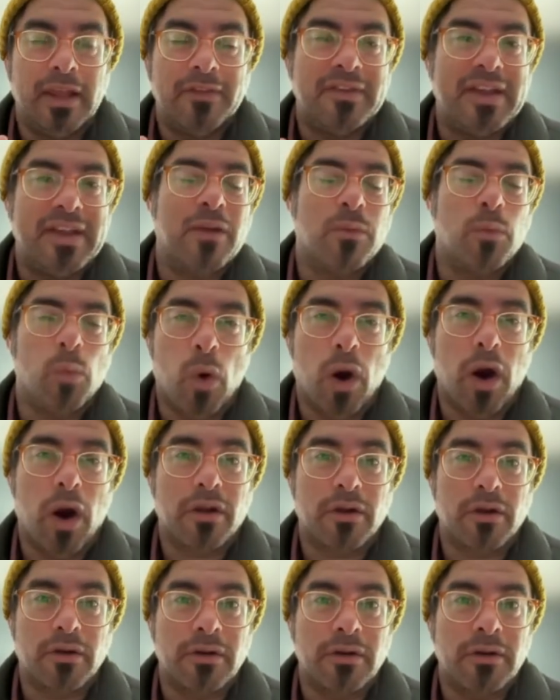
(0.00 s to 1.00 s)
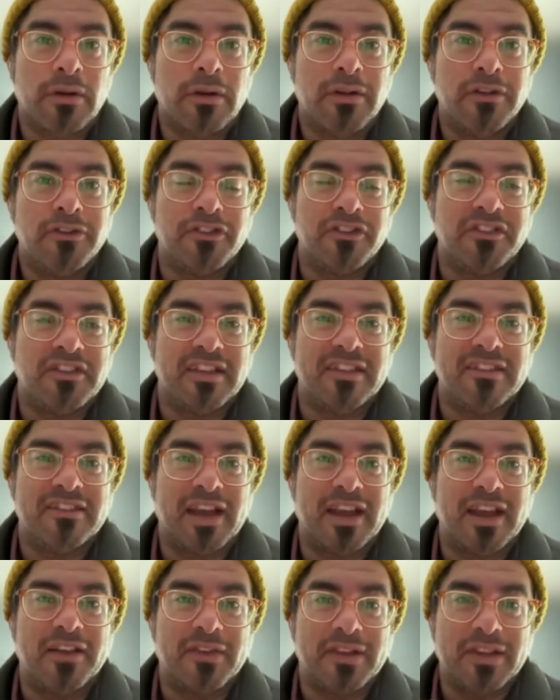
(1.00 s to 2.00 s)
Even had water just
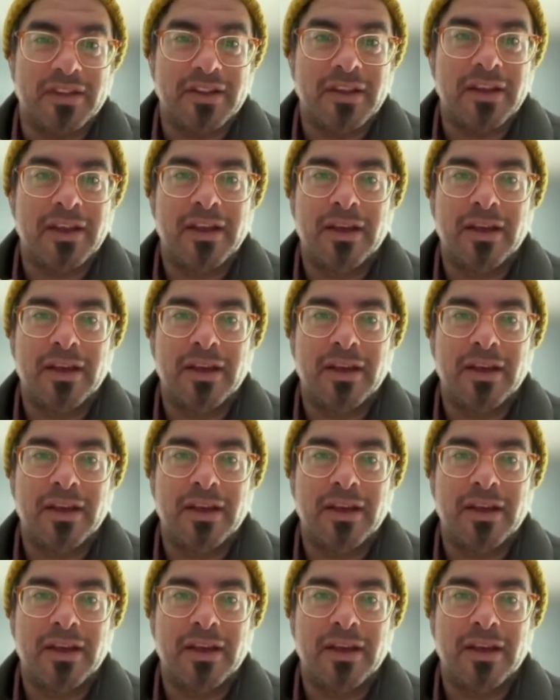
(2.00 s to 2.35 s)
inside of it.